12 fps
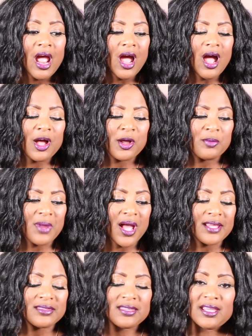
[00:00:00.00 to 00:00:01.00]

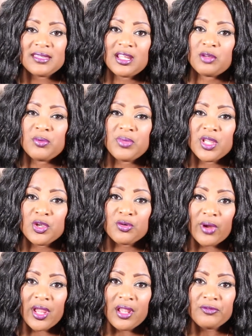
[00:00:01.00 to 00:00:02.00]
I think that it would be
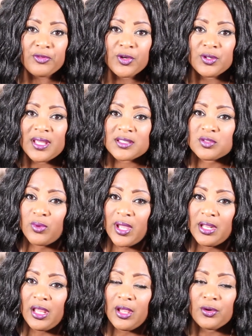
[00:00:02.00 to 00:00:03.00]
great for your next
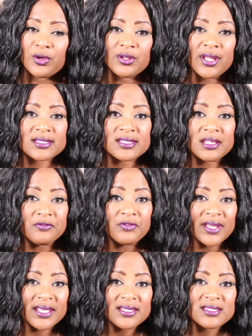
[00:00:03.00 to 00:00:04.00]
wedding or your next
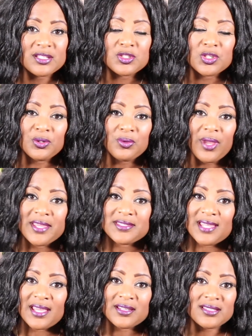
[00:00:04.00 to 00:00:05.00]
event to do a
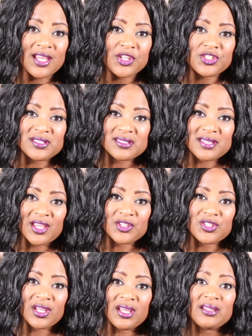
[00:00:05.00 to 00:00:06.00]
sanitation
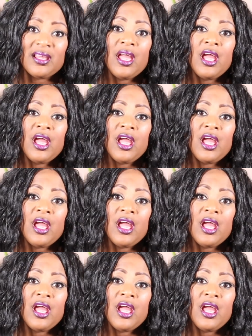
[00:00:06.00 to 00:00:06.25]
station.